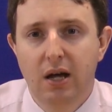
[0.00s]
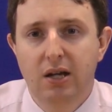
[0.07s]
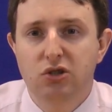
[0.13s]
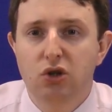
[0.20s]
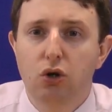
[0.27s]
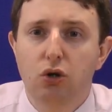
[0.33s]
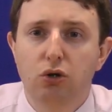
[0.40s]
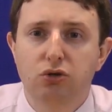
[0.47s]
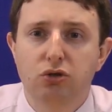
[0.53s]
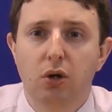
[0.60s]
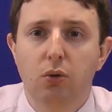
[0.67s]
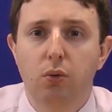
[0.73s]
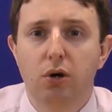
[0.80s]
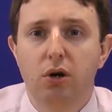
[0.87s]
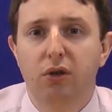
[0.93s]
It's
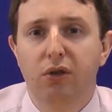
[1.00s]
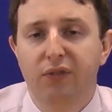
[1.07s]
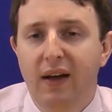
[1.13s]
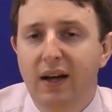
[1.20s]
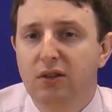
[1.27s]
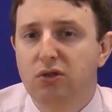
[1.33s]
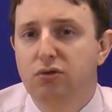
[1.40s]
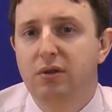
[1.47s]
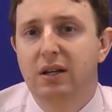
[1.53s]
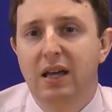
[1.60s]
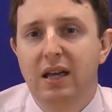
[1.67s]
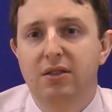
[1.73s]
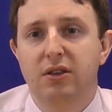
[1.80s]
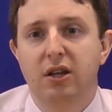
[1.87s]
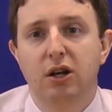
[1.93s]
also worth
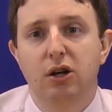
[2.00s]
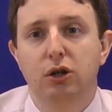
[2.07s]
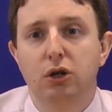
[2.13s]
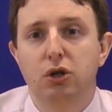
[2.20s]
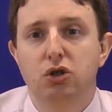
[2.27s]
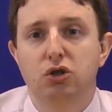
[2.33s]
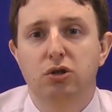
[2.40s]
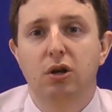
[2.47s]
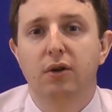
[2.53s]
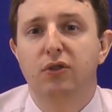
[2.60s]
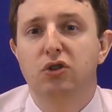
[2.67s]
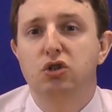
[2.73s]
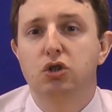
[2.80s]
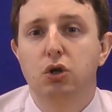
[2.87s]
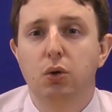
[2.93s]
factoring in the inclusion
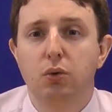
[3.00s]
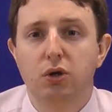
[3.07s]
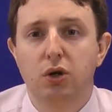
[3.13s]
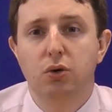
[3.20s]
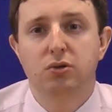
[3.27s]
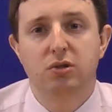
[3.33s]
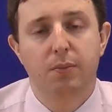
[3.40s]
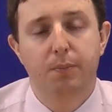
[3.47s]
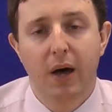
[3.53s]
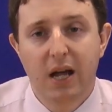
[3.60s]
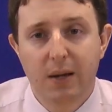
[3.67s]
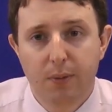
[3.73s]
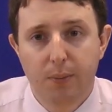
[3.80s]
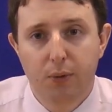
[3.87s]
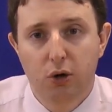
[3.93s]
of a 2-user
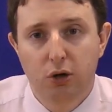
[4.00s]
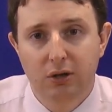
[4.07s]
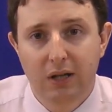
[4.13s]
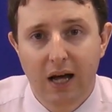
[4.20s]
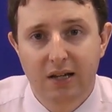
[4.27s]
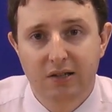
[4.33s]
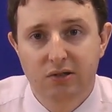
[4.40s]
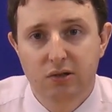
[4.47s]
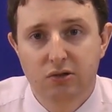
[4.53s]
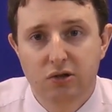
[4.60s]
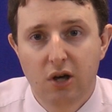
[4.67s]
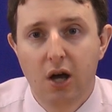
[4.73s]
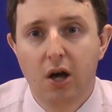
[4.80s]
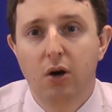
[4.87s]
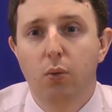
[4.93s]
paperport license,